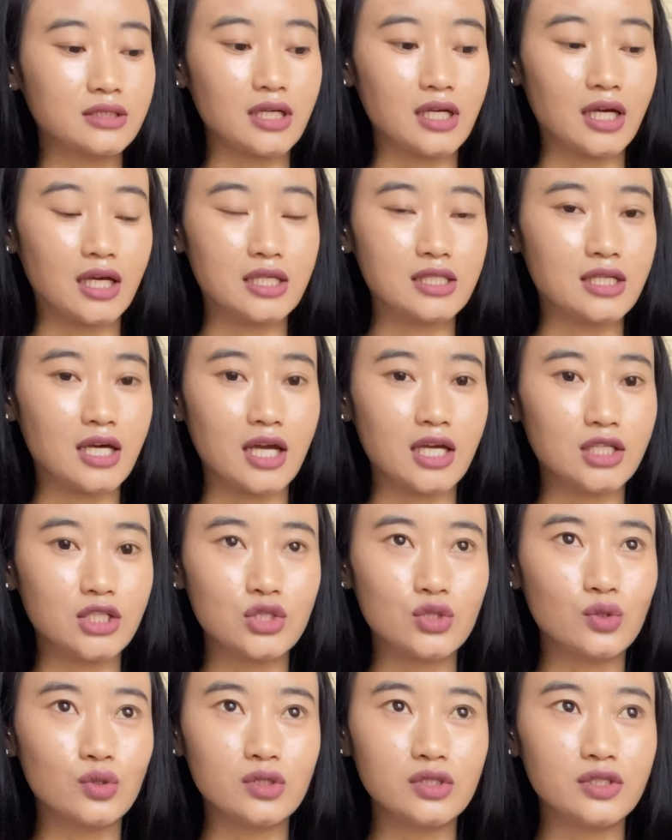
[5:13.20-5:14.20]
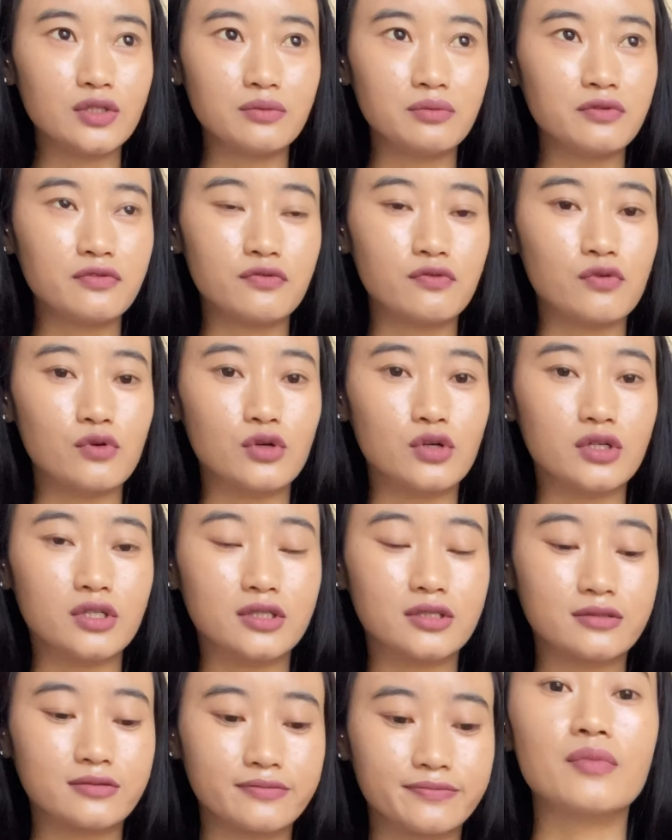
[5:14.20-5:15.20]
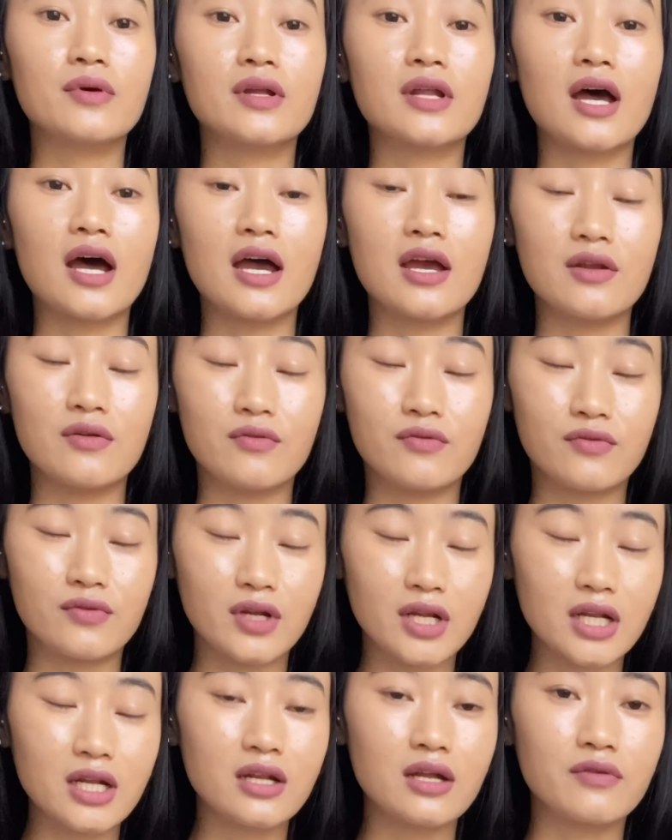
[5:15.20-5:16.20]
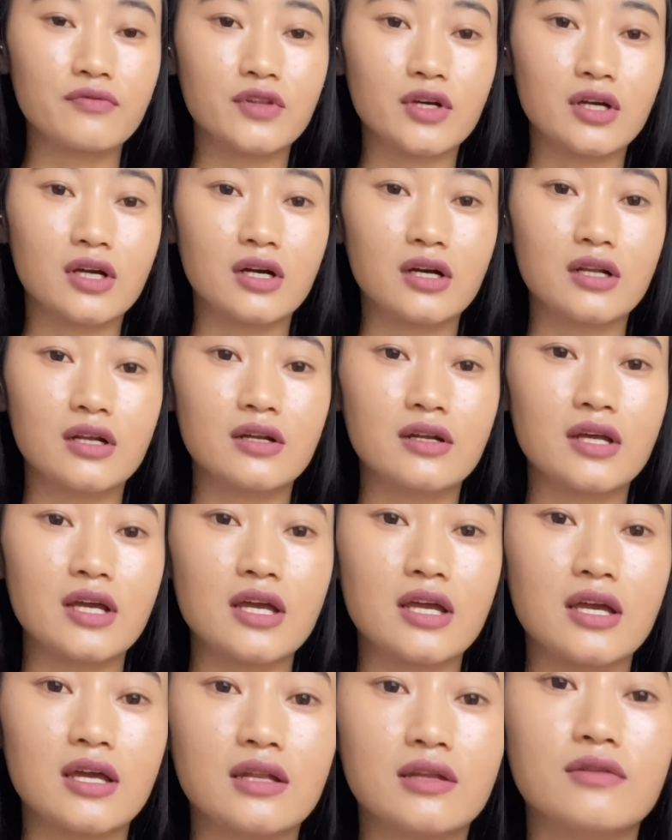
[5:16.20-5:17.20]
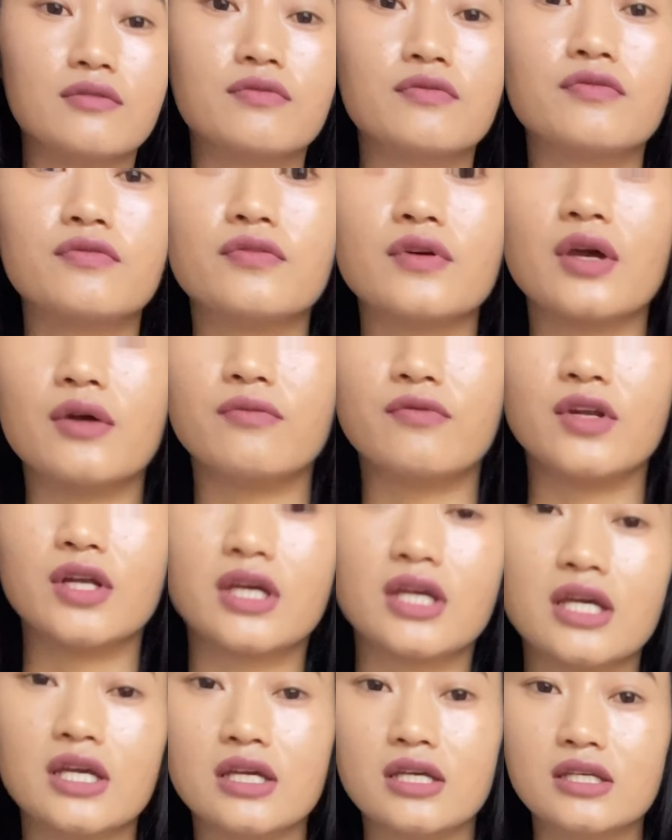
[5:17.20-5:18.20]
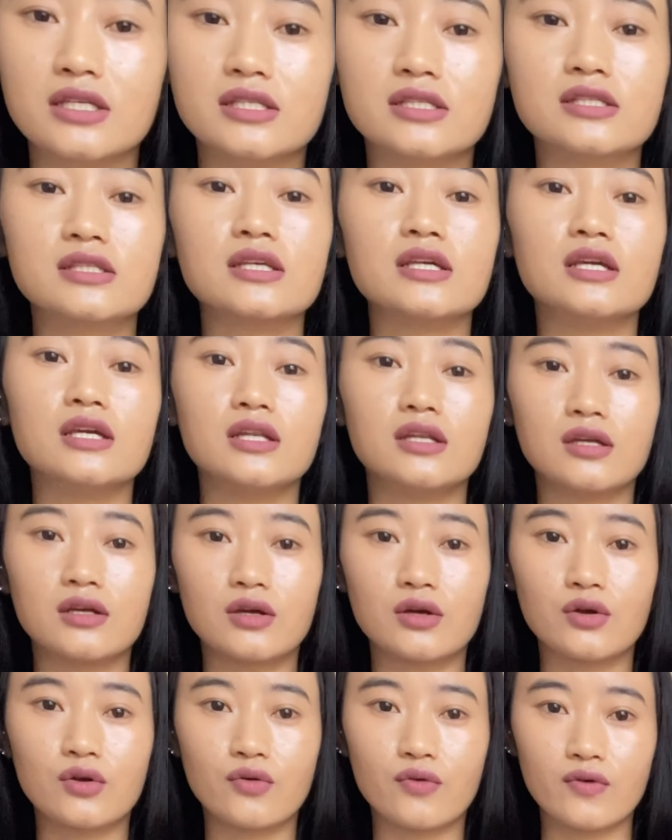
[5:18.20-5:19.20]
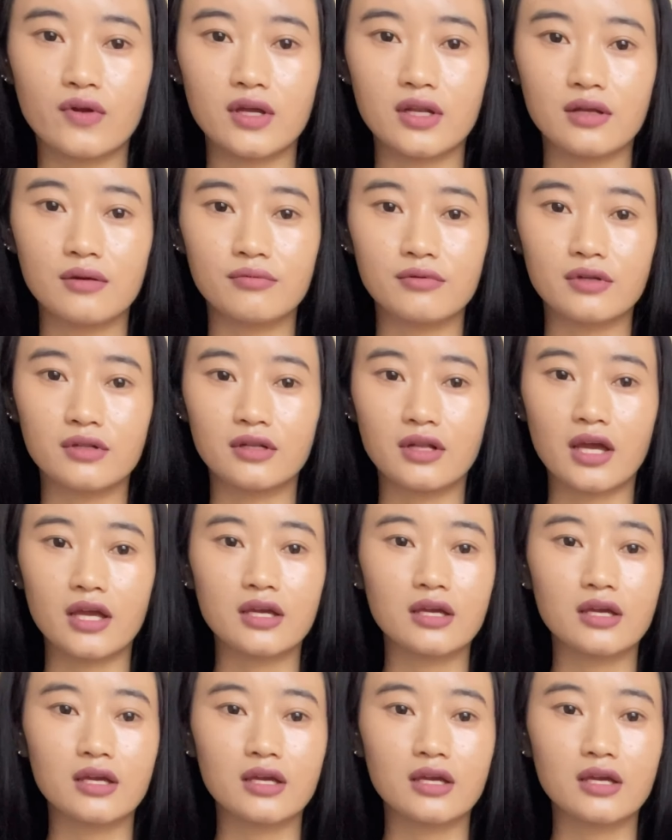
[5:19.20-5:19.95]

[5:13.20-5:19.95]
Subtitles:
as I told you before, but I really love the color and fabric is incredible. Like,